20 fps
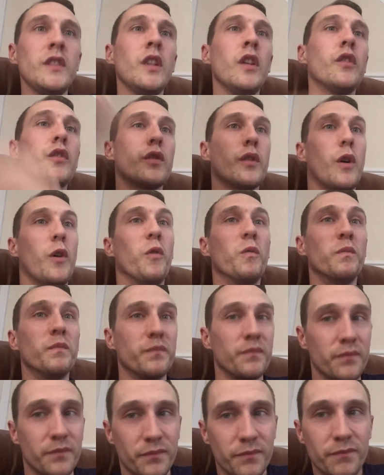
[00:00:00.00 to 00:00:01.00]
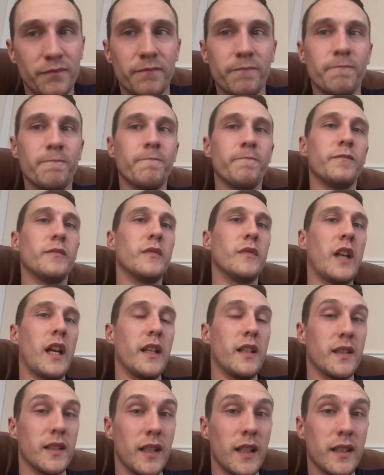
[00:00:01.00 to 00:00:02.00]
so,
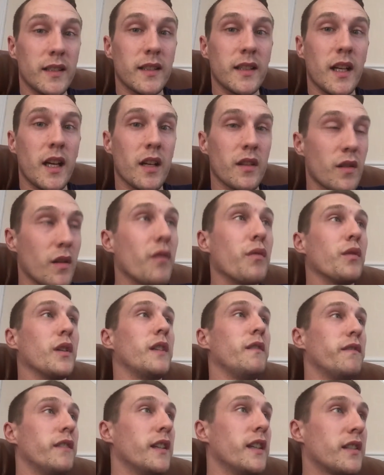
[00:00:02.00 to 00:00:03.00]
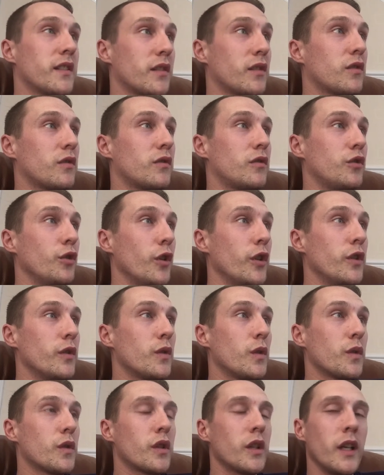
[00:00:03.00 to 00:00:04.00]
right, let's start off. When he first joined
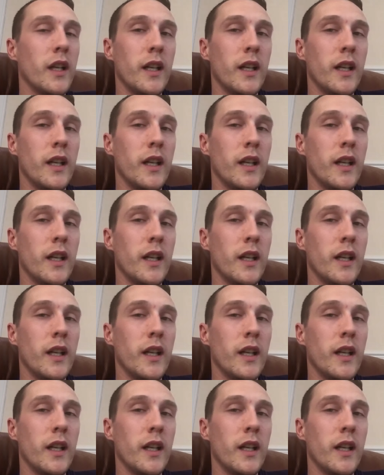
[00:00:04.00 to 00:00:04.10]
us,